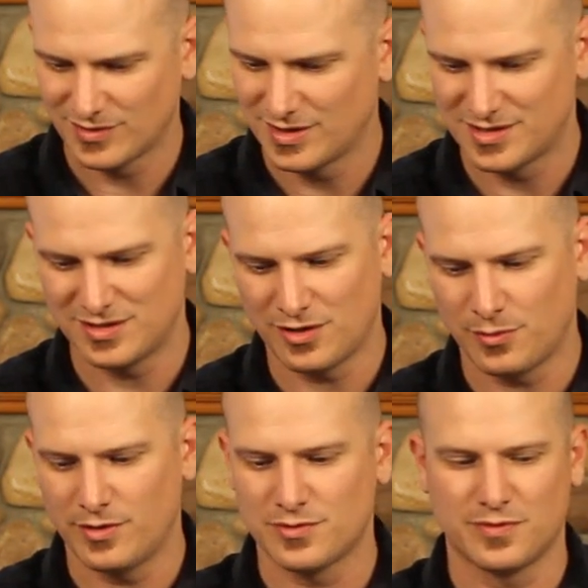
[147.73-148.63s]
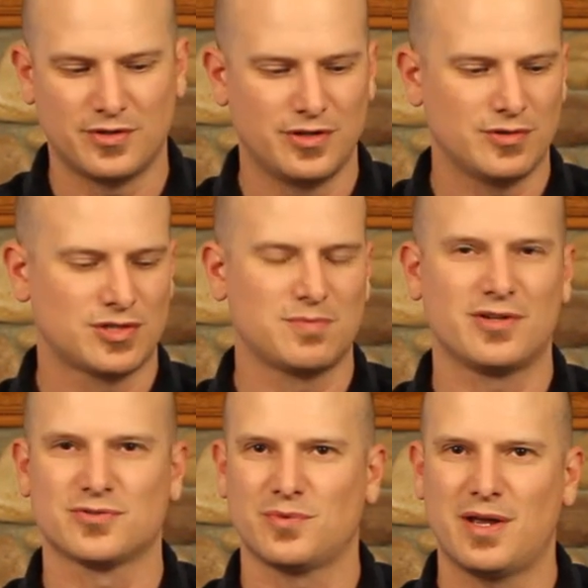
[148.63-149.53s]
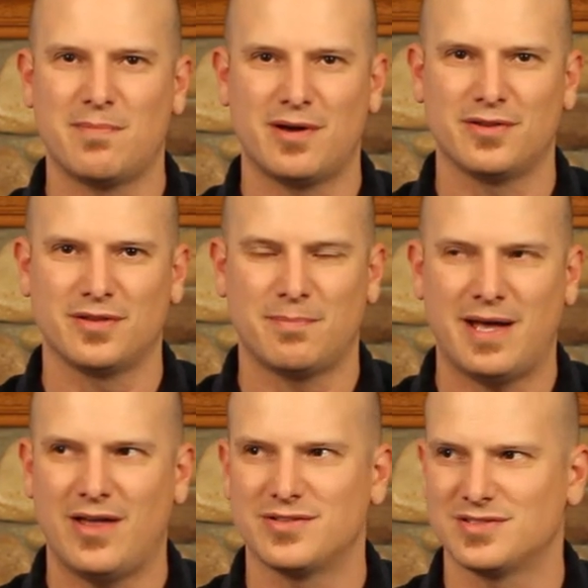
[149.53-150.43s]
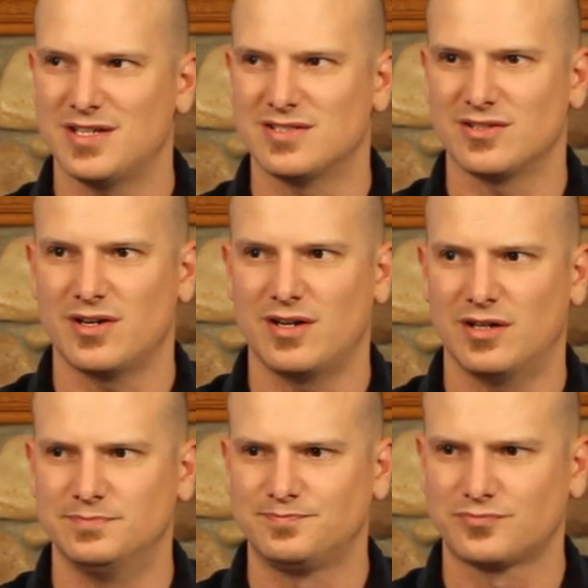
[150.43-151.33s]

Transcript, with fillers: this is another one of those where the nose smells way better than the palate is tasting right now.